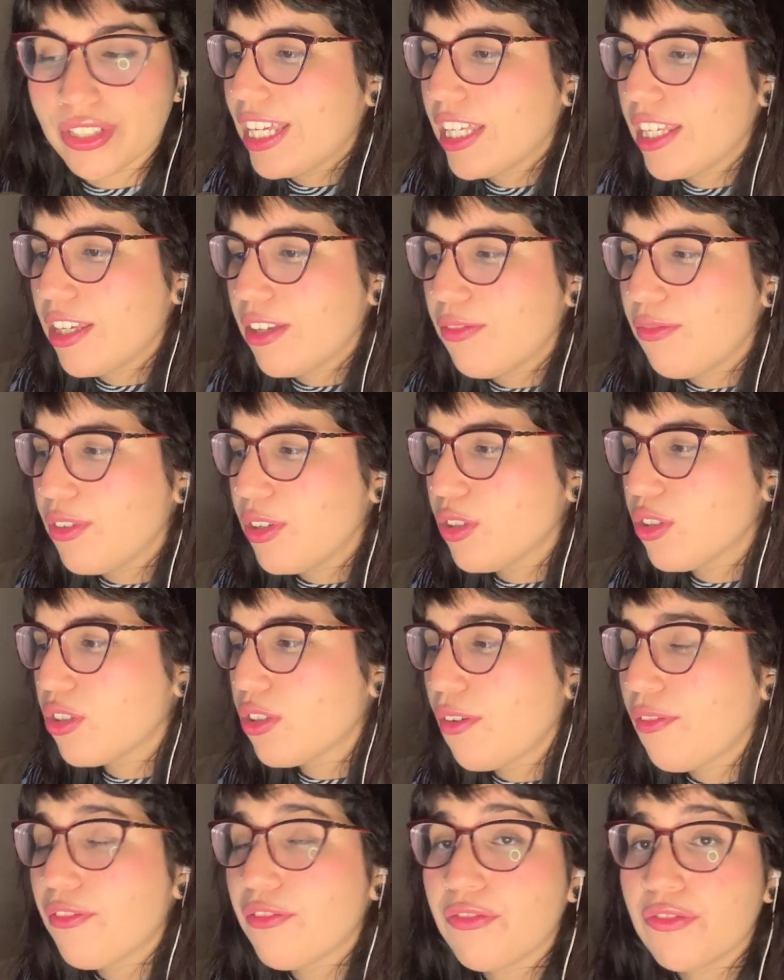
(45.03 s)
And give you
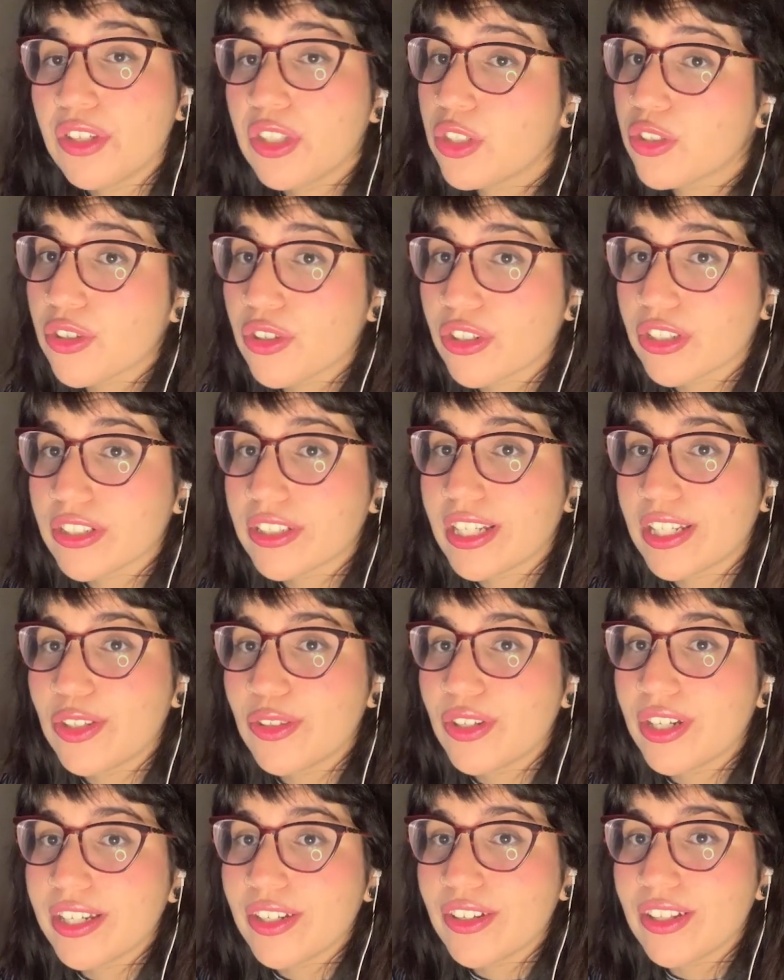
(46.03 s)
some features that you
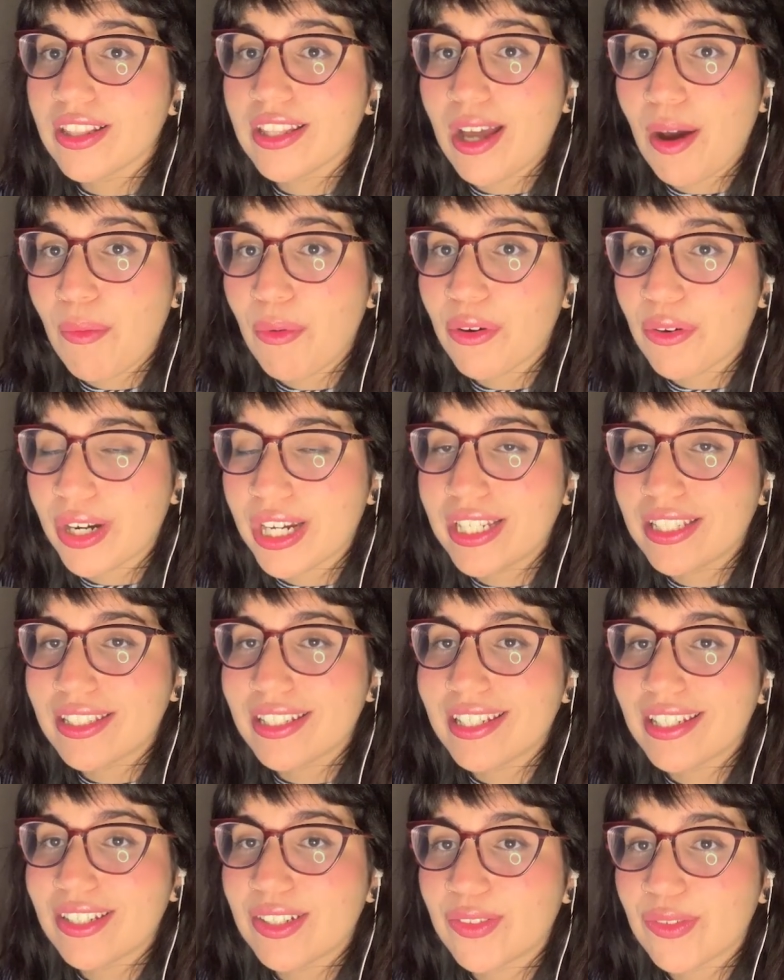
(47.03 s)
can collaborate
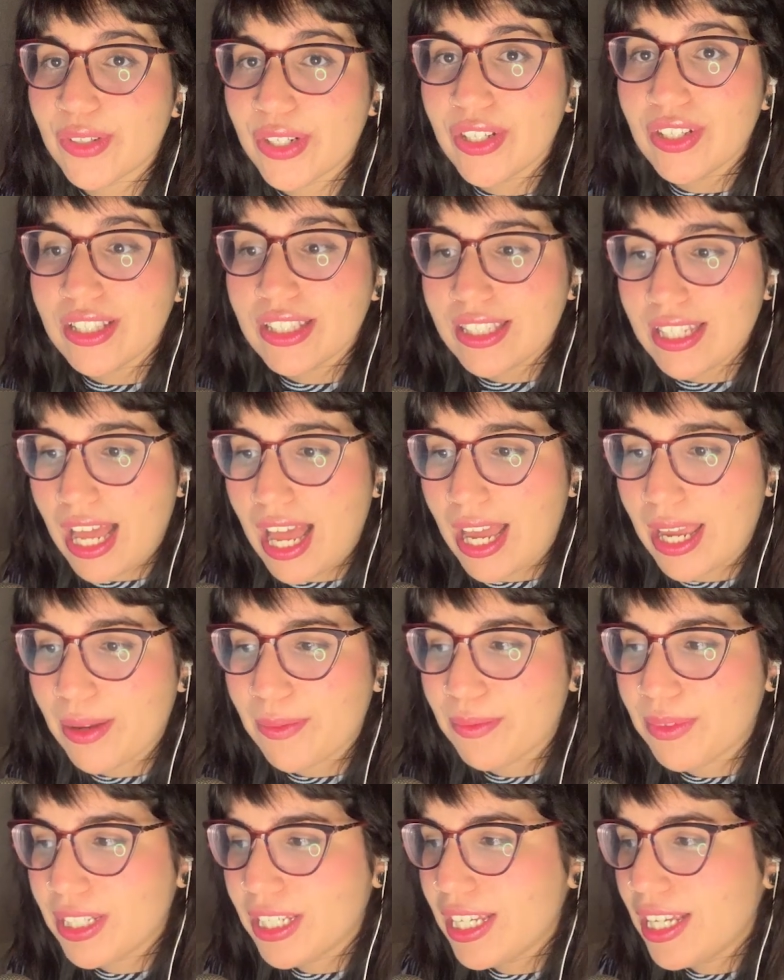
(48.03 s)
in real
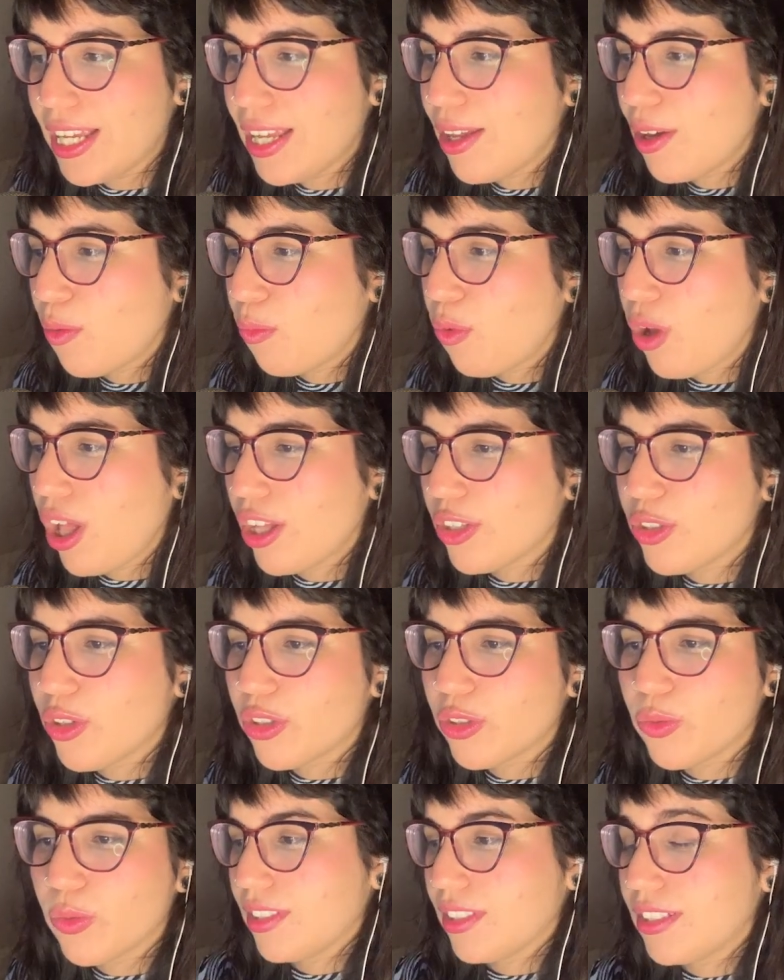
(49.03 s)
time while you're
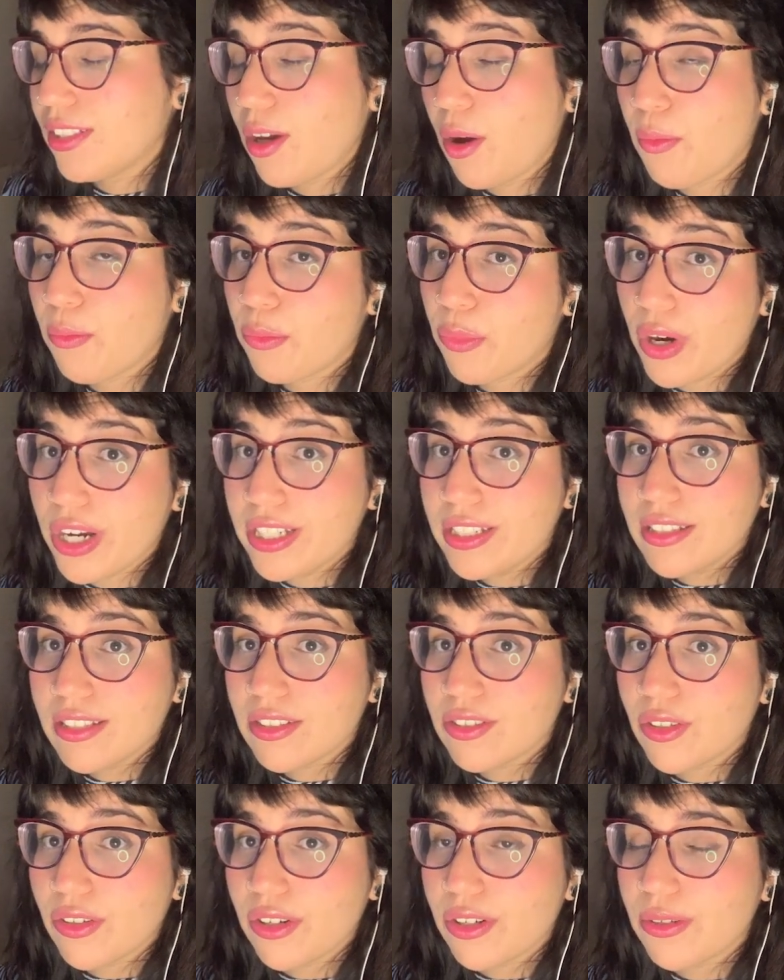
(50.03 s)
doing some
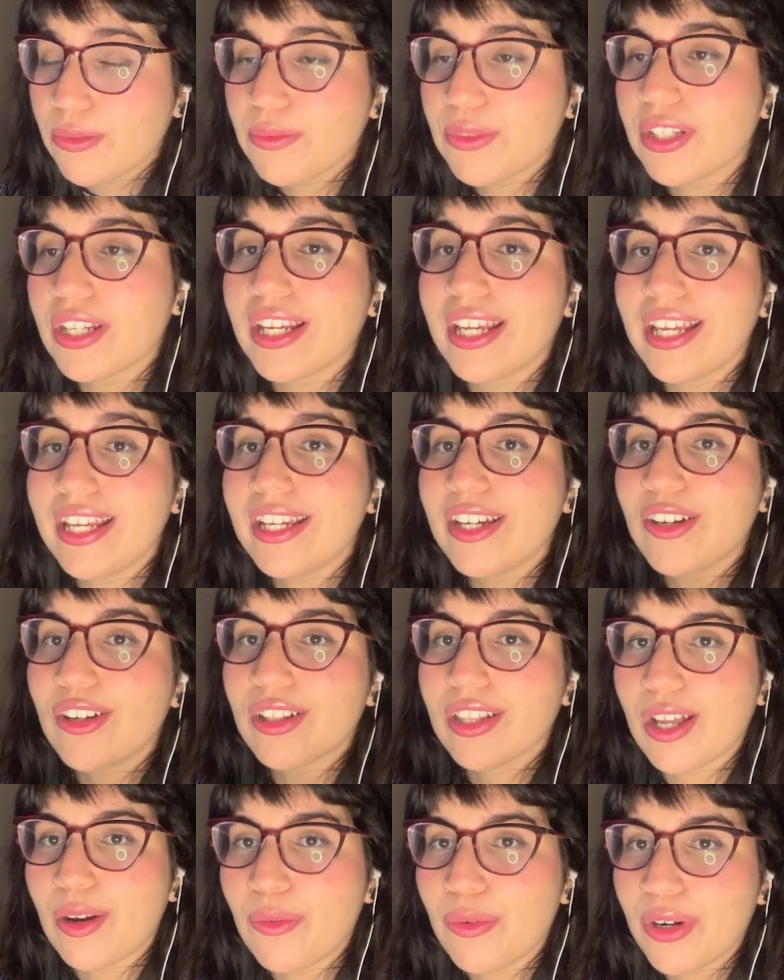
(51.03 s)
brainstorms and
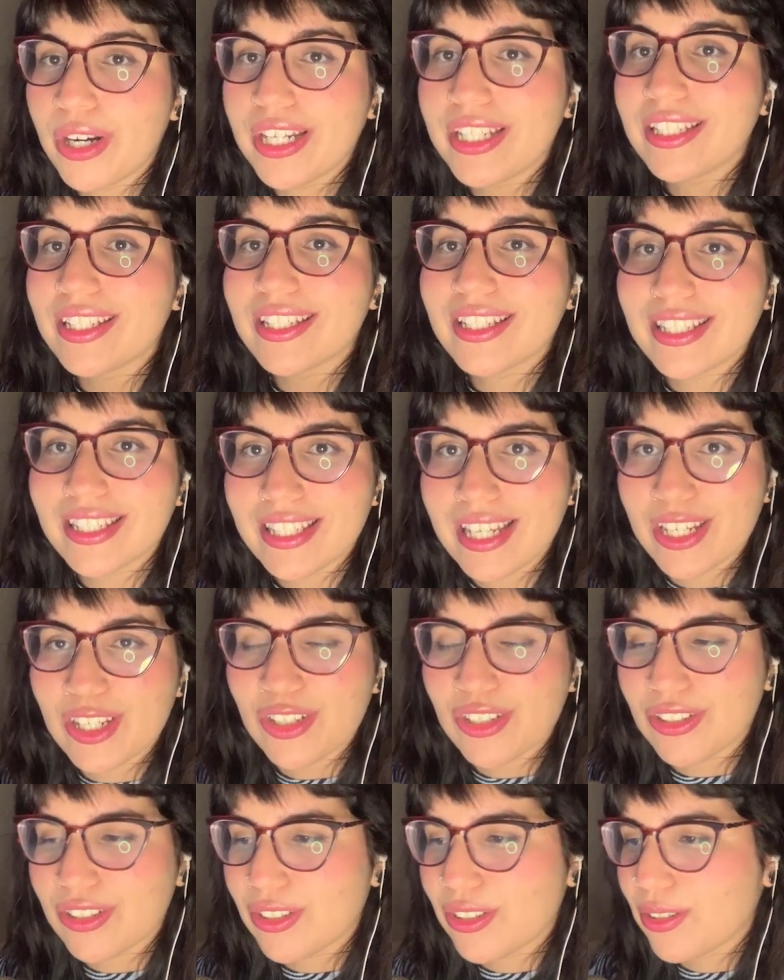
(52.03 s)
collaborate
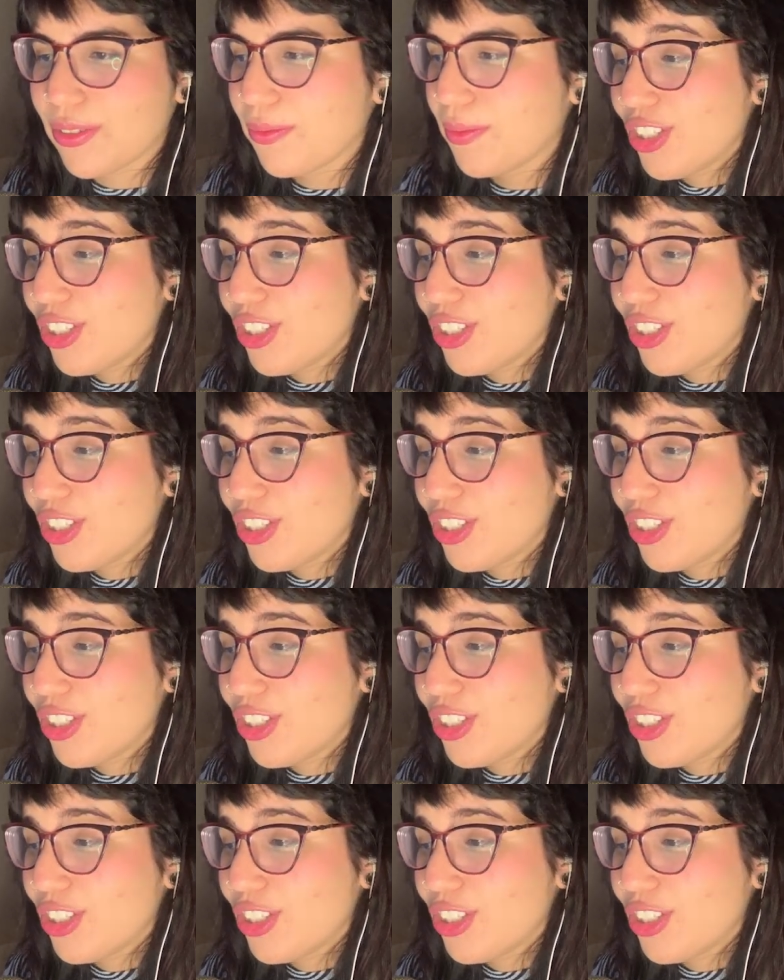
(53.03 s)
sessions.